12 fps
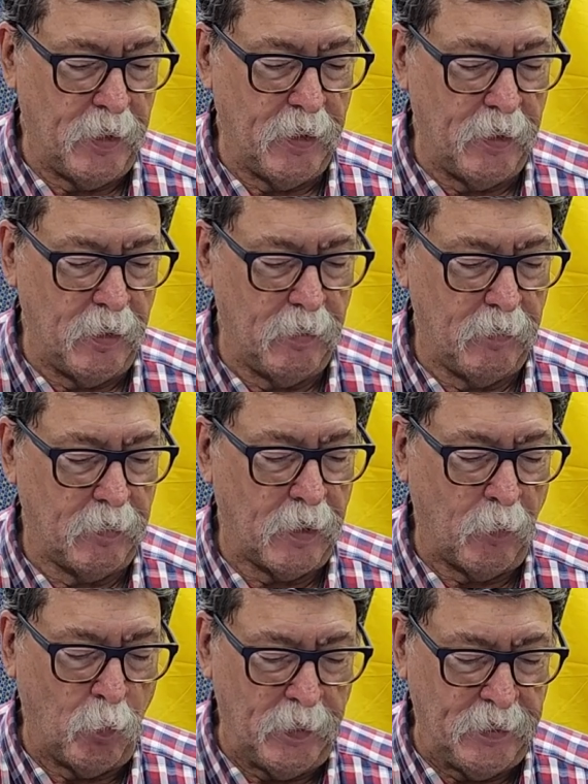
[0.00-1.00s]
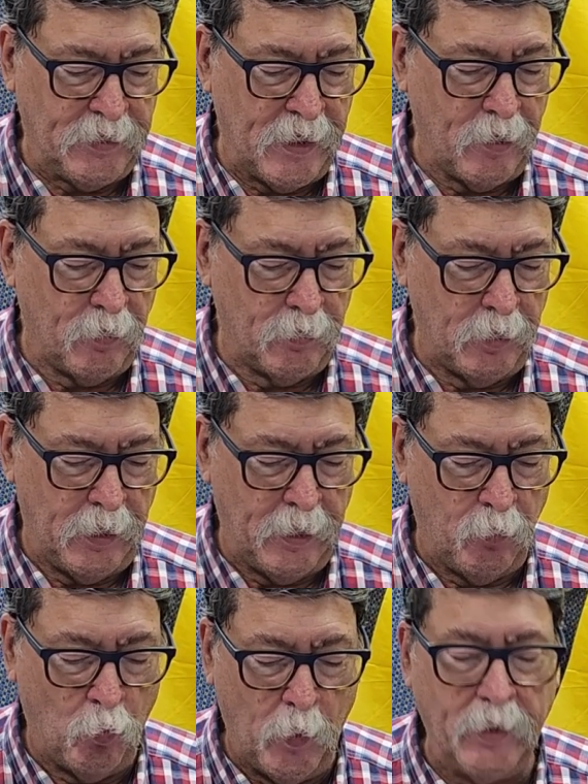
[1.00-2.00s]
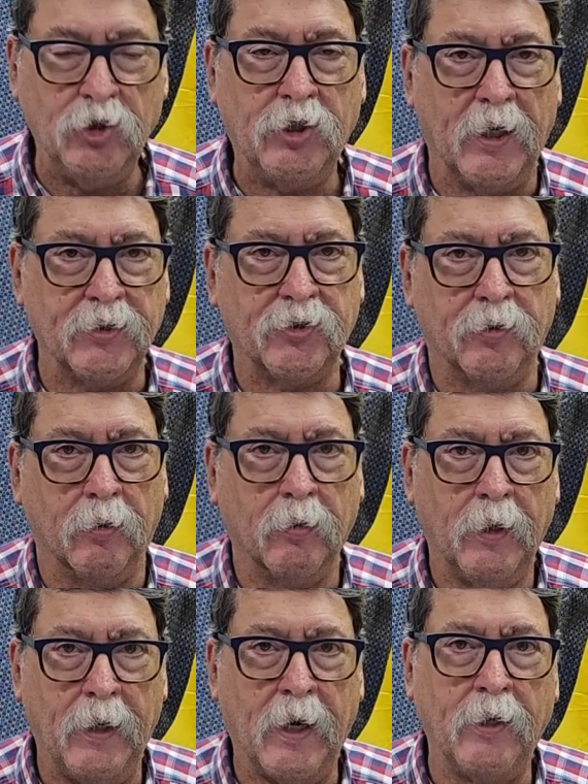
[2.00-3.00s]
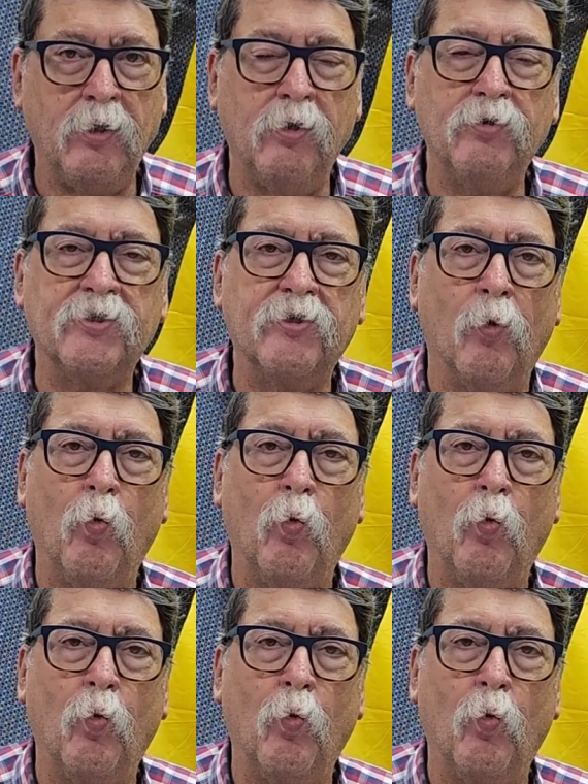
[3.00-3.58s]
then I went down in Winchester and I used the